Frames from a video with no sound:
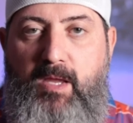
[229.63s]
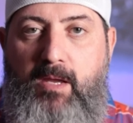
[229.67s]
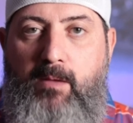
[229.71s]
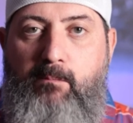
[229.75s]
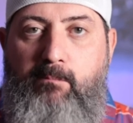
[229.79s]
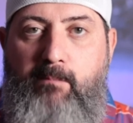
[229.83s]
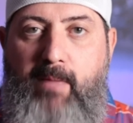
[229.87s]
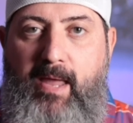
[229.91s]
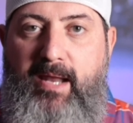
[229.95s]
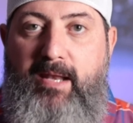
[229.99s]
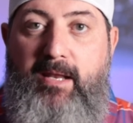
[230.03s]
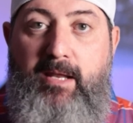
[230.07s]

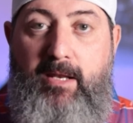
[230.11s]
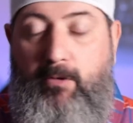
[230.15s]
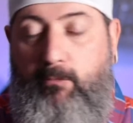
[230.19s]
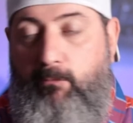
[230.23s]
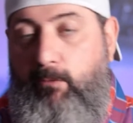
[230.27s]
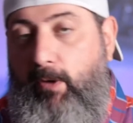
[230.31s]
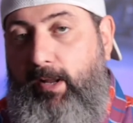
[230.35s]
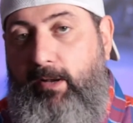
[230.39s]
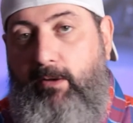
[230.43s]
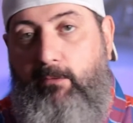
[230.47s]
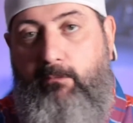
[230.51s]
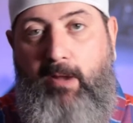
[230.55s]
made it
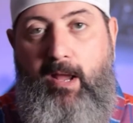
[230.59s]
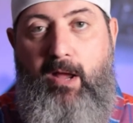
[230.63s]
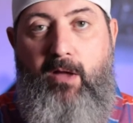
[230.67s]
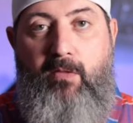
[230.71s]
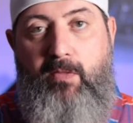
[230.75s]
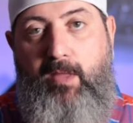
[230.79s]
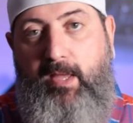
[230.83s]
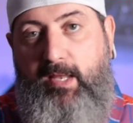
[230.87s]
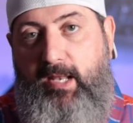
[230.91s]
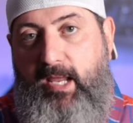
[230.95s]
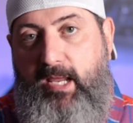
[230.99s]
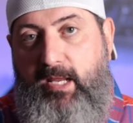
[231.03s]
right
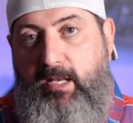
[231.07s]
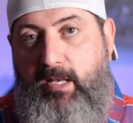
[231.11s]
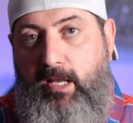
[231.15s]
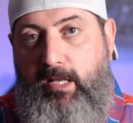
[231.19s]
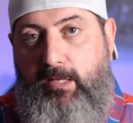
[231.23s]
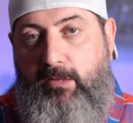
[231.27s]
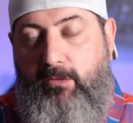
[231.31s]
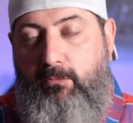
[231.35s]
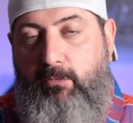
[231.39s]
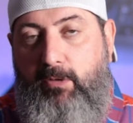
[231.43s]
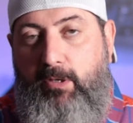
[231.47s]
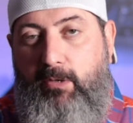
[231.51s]
around that
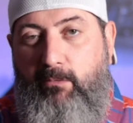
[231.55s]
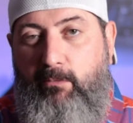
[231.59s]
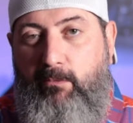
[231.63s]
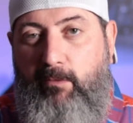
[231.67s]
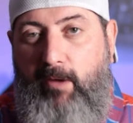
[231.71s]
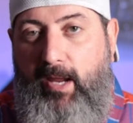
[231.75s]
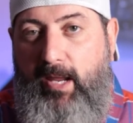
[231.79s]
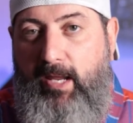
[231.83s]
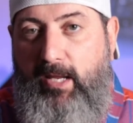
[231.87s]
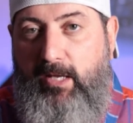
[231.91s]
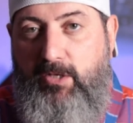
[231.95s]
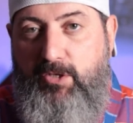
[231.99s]
883
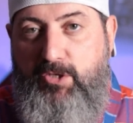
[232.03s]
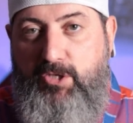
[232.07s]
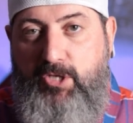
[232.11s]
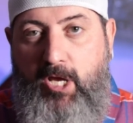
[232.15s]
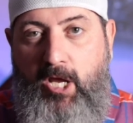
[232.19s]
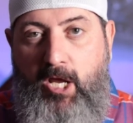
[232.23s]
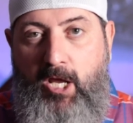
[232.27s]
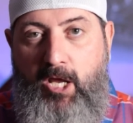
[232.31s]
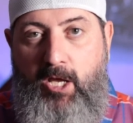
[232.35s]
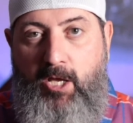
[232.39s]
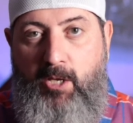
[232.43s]
range.